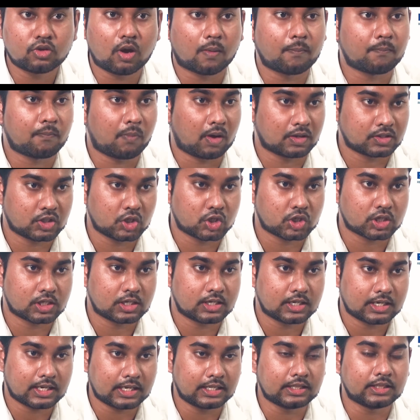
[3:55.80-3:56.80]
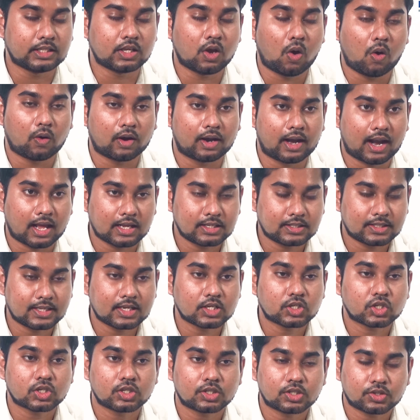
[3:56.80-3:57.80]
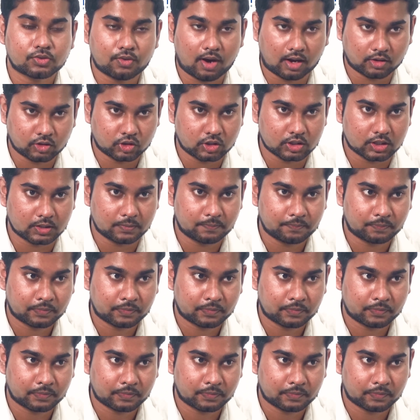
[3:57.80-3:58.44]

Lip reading: job position in the organization structure.